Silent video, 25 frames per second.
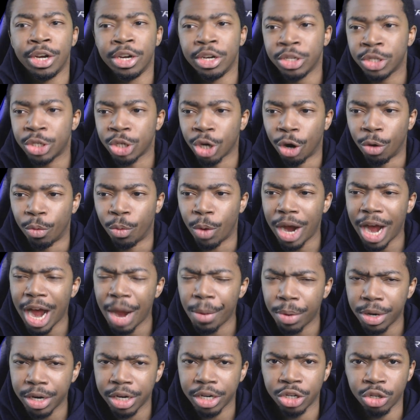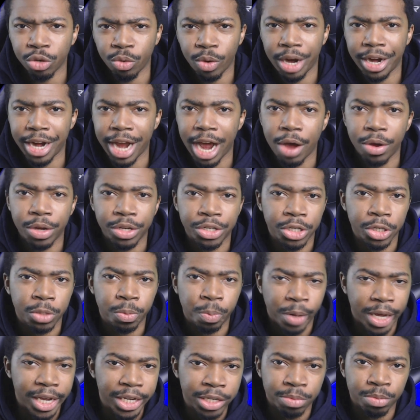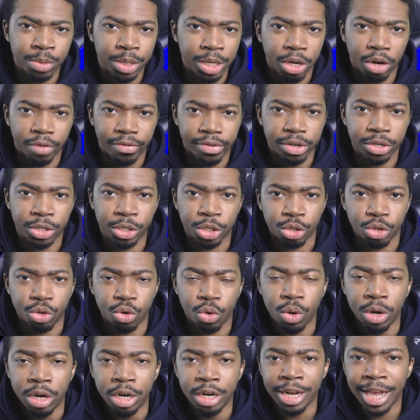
So what I want to do right now is just play some Xenoverse 2